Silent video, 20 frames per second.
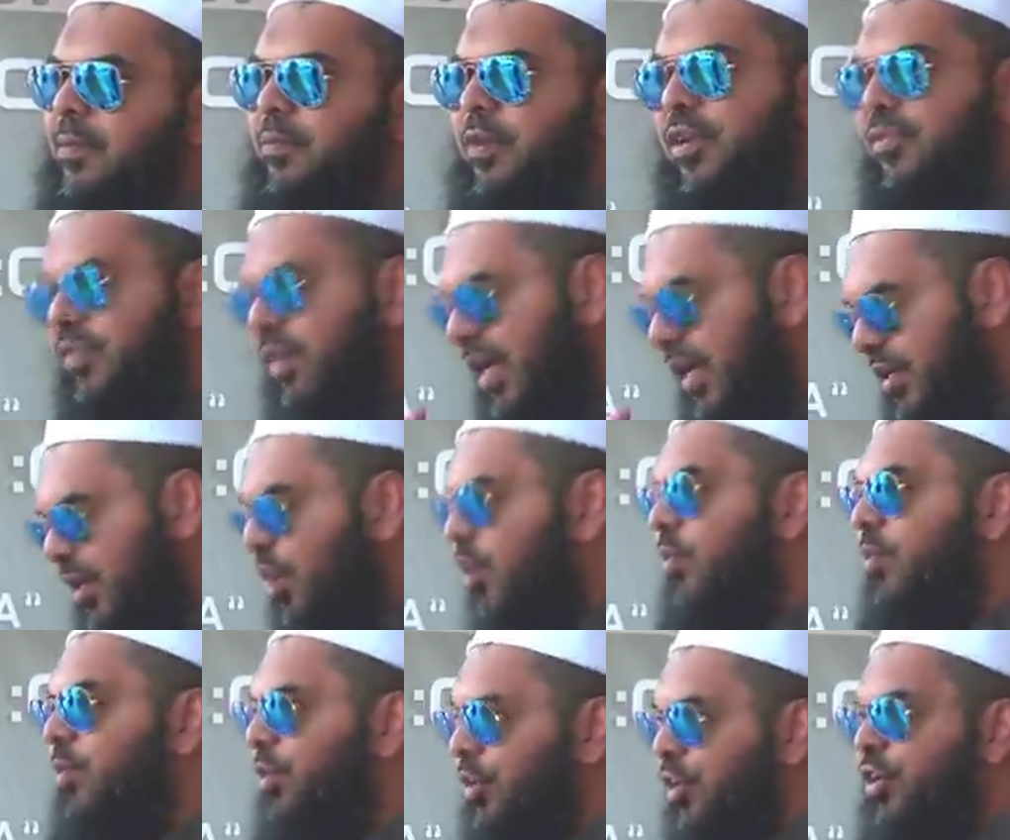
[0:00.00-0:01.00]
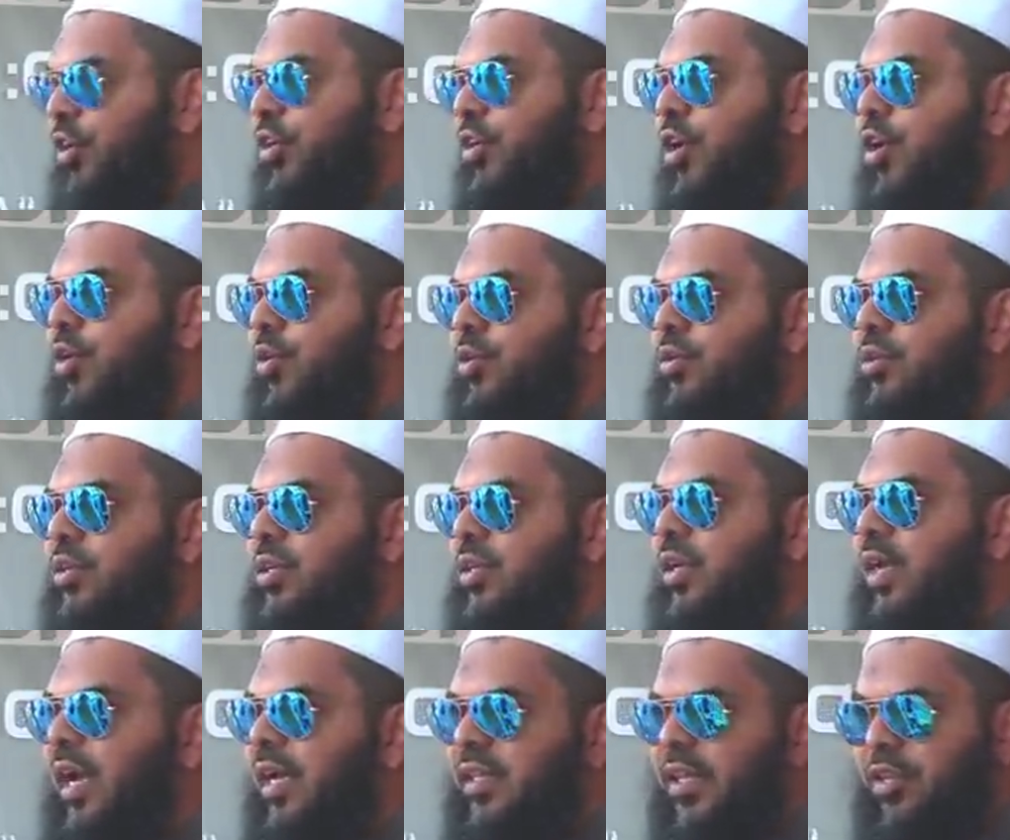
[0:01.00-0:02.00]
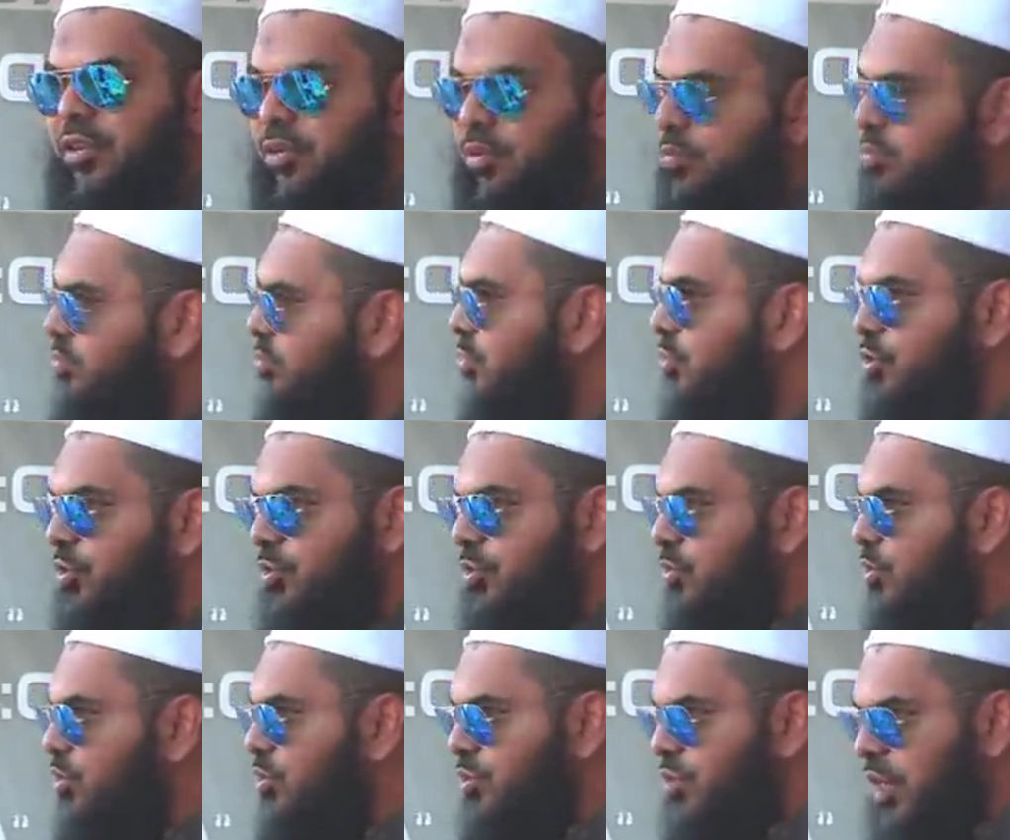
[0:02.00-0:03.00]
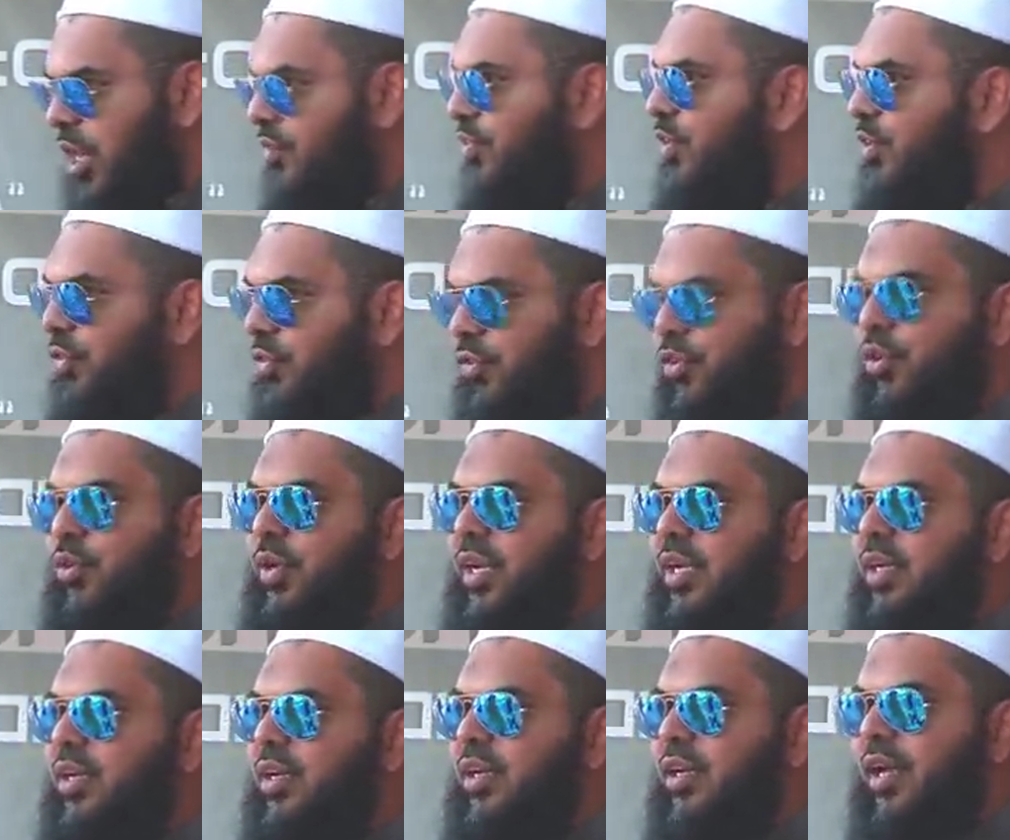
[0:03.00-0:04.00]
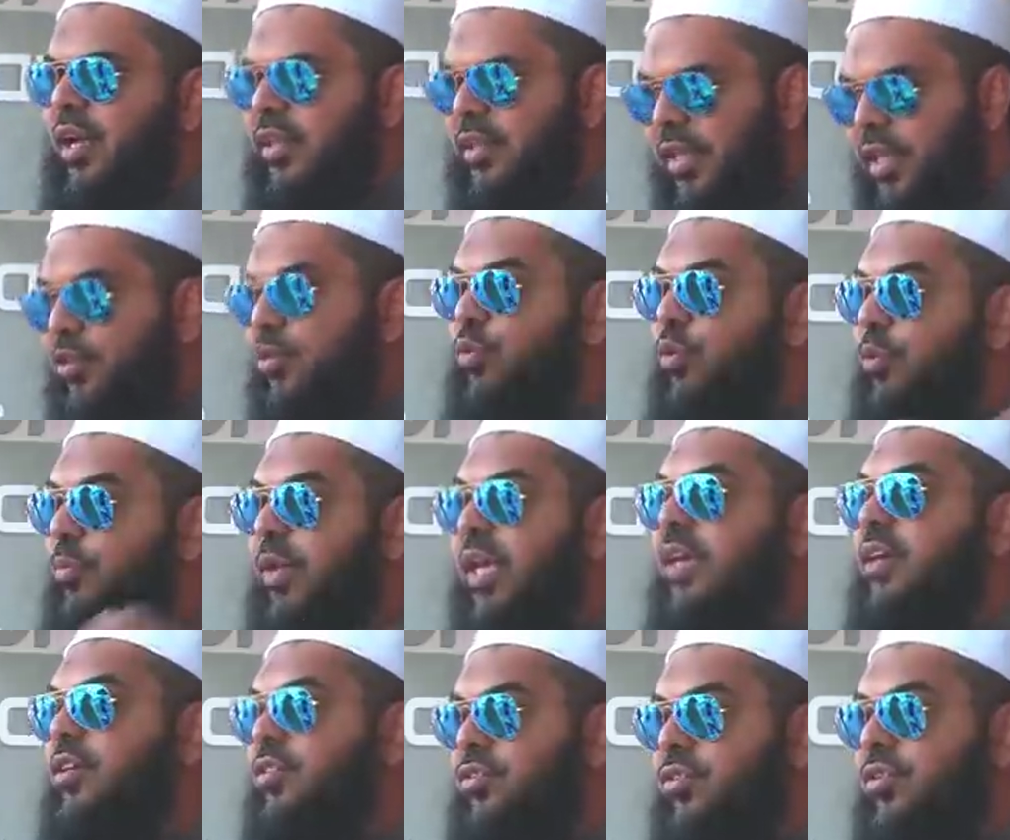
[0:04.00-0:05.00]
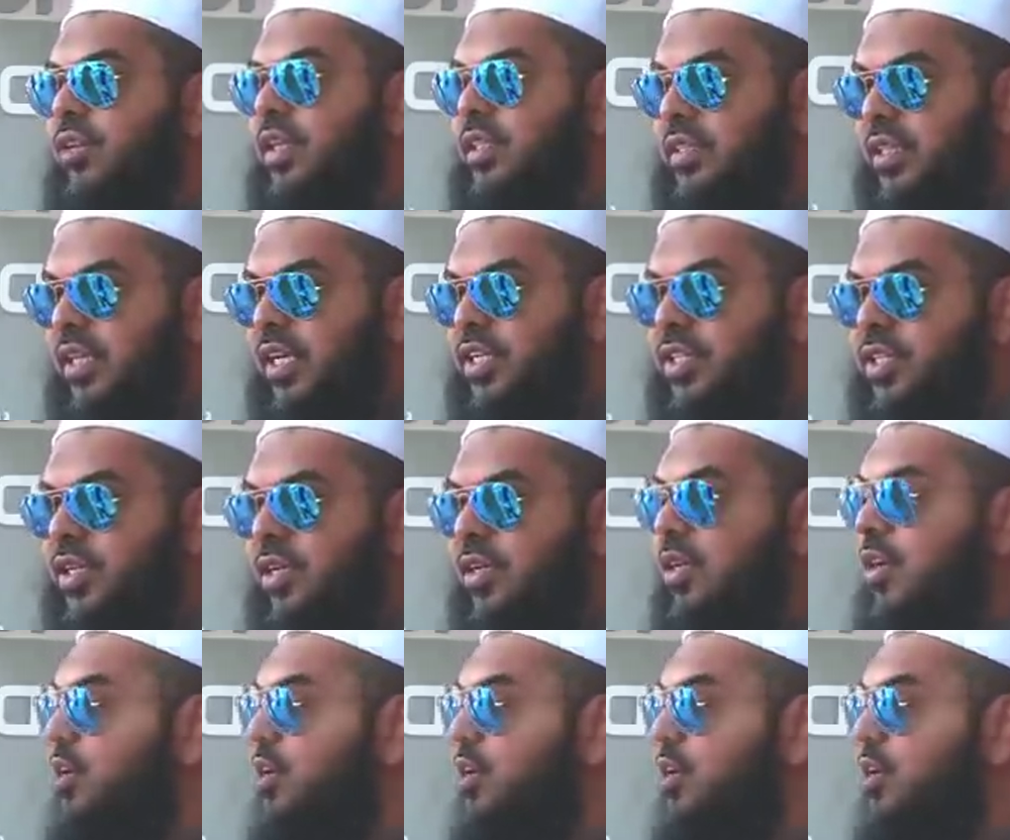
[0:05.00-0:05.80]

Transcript: But if you're like, no, we're going to go and then you, you, you toughen through it, then you will make it to your destination.